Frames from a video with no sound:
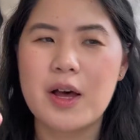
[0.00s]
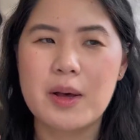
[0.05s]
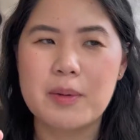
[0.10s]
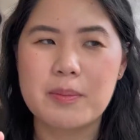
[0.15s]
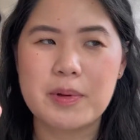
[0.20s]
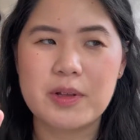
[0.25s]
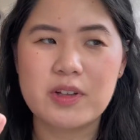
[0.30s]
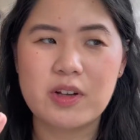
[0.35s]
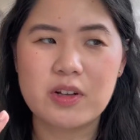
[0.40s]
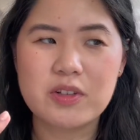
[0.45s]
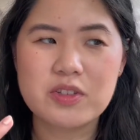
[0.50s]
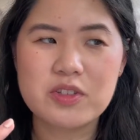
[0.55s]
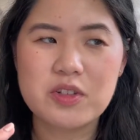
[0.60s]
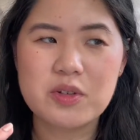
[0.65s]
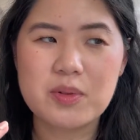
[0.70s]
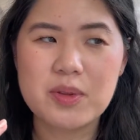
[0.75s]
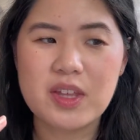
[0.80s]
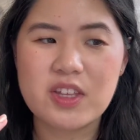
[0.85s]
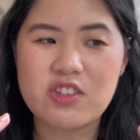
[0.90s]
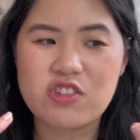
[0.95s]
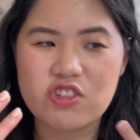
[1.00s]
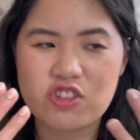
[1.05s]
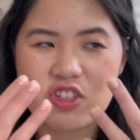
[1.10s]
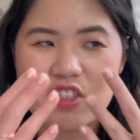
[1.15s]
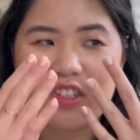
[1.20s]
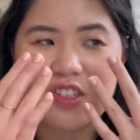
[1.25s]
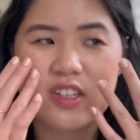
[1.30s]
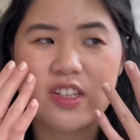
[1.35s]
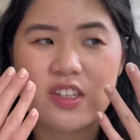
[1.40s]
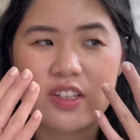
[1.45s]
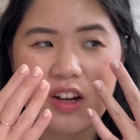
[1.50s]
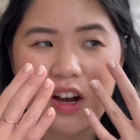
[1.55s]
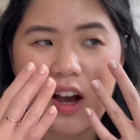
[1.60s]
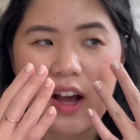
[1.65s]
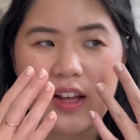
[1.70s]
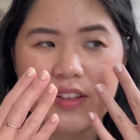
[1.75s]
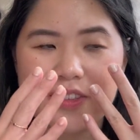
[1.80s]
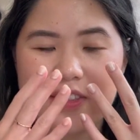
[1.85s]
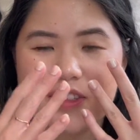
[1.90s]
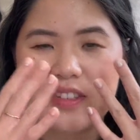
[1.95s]
but also they just did
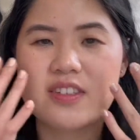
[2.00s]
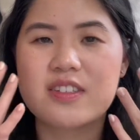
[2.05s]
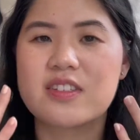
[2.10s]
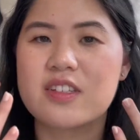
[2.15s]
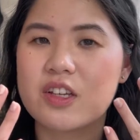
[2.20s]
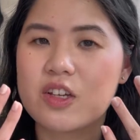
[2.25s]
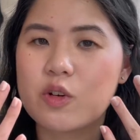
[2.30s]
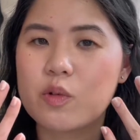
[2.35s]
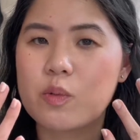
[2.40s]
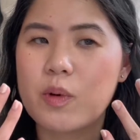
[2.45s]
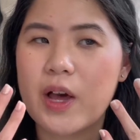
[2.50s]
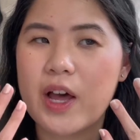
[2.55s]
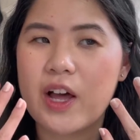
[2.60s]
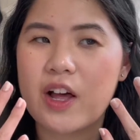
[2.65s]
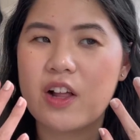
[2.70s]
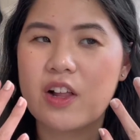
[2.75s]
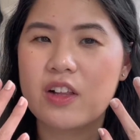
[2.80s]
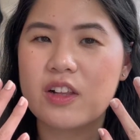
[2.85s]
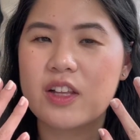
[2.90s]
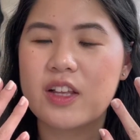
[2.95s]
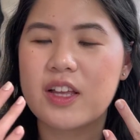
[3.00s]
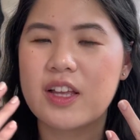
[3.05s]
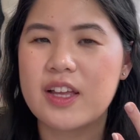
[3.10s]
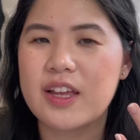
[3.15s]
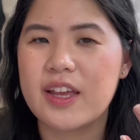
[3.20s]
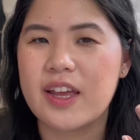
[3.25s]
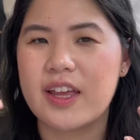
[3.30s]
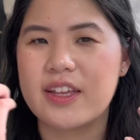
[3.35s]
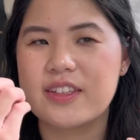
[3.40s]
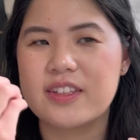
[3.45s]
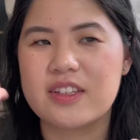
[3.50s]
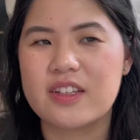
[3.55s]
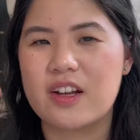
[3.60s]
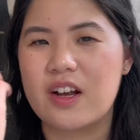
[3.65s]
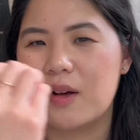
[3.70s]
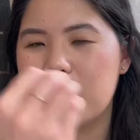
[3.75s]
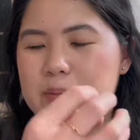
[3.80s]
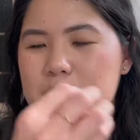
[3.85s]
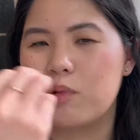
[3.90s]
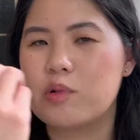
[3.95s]
not stick well and did
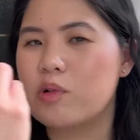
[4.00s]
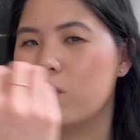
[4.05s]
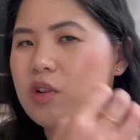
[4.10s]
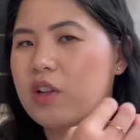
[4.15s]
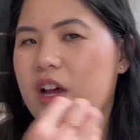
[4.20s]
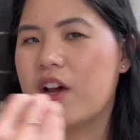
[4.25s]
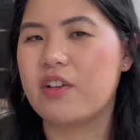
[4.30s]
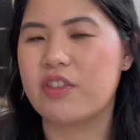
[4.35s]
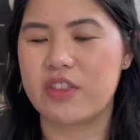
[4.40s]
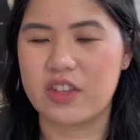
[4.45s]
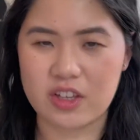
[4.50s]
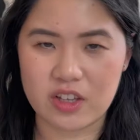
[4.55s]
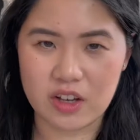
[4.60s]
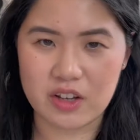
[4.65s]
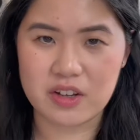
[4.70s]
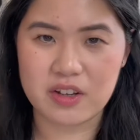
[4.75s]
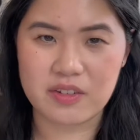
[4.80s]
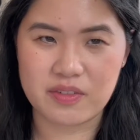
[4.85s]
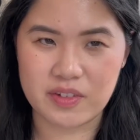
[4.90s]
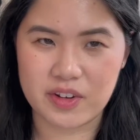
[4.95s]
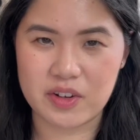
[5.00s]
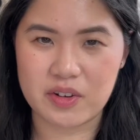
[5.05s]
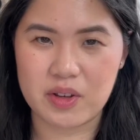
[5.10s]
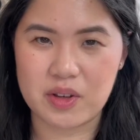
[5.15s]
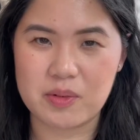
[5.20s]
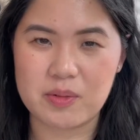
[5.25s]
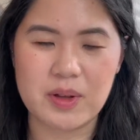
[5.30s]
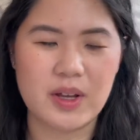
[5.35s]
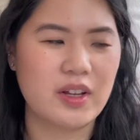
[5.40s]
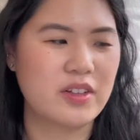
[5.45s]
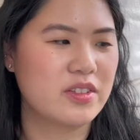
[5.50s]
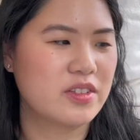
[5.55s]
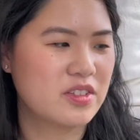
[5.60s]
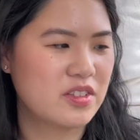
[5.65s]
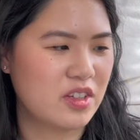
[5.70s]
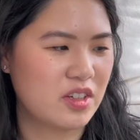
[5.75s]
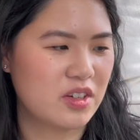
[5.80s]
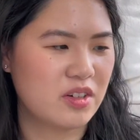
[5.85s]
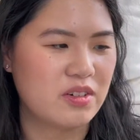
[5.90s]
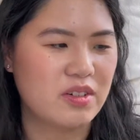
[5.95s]
not pull out the gunk very well
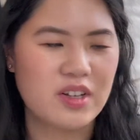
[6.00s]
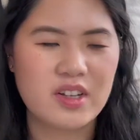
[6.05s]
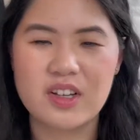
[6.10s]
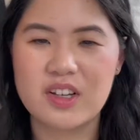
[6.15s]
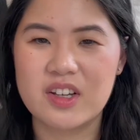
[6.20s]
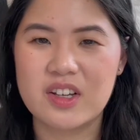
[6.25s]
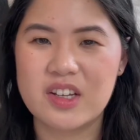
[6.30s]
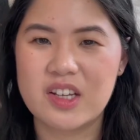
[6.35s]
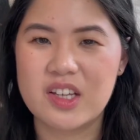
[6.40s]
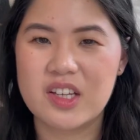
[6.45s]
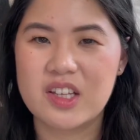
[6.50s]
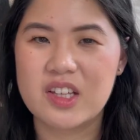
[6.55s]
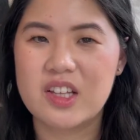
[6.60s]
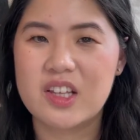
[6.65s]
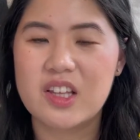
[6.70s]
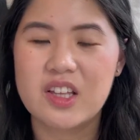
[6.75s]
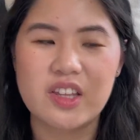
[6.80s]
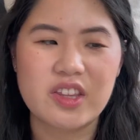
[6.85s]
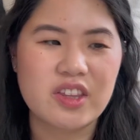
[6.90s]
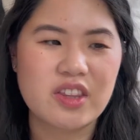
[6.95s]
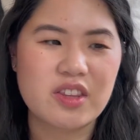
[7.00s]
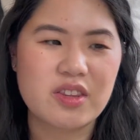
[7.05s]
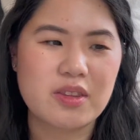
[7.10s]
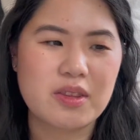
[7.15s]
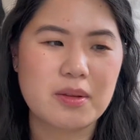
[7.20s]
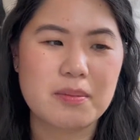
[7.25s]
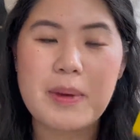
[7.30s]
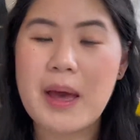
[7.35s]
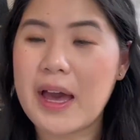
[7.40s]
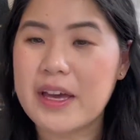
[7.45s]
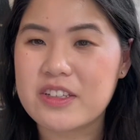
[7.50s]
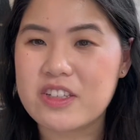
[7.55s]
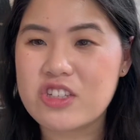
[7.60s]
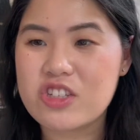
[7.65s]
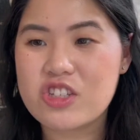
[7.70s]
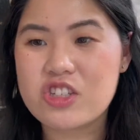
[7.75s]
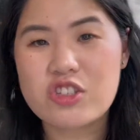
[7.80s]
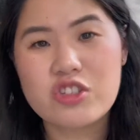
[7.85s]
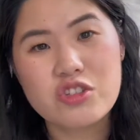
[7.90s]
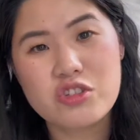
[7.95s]
so the
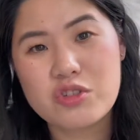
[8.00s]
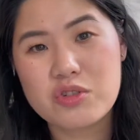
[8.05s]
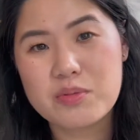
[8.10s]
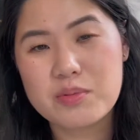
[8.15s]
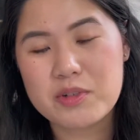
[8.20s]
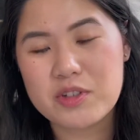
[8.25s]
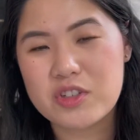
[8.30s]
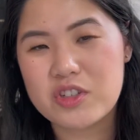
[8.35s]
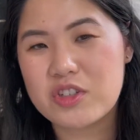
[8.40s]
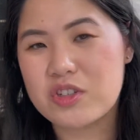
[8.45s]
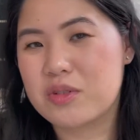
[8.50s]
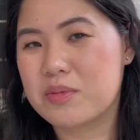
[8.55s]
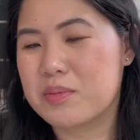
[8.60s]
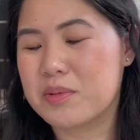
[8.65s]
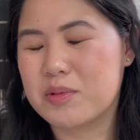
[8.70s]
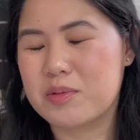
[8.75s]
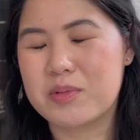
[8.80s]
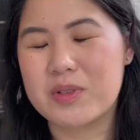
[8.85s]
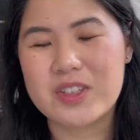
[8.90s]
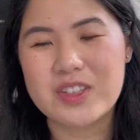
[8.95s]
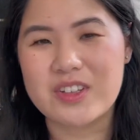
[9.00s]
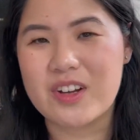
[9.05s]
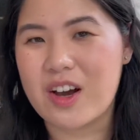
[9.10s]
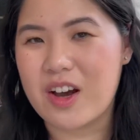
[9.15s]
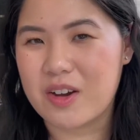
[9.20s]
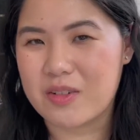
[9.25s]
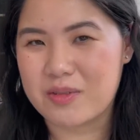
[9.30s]
packaging is super cute but would not